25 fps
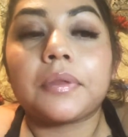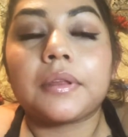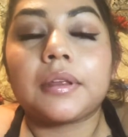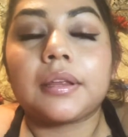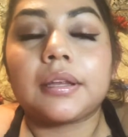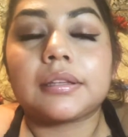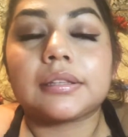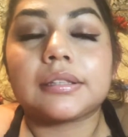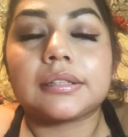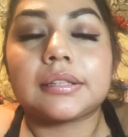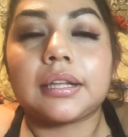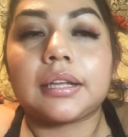
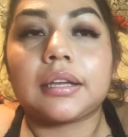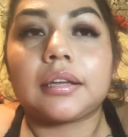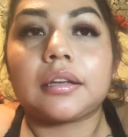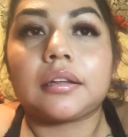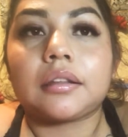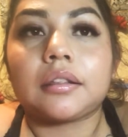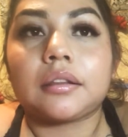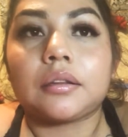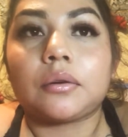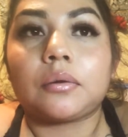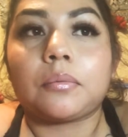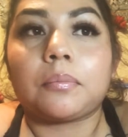It's like
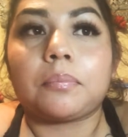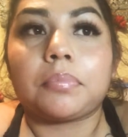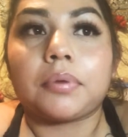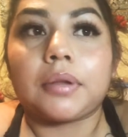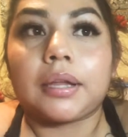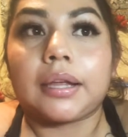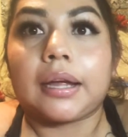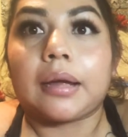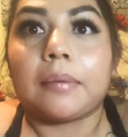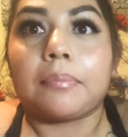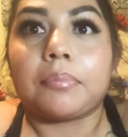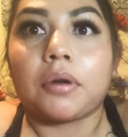a little,
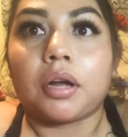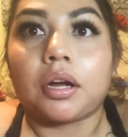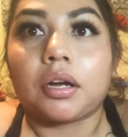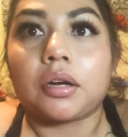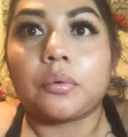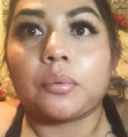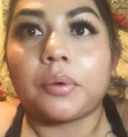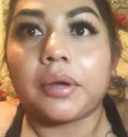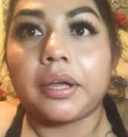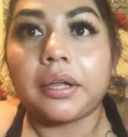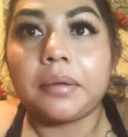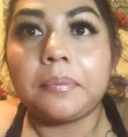like a block
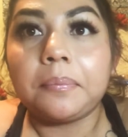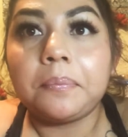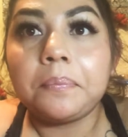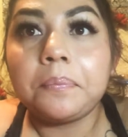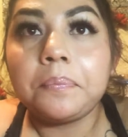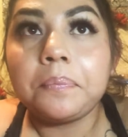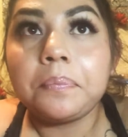away.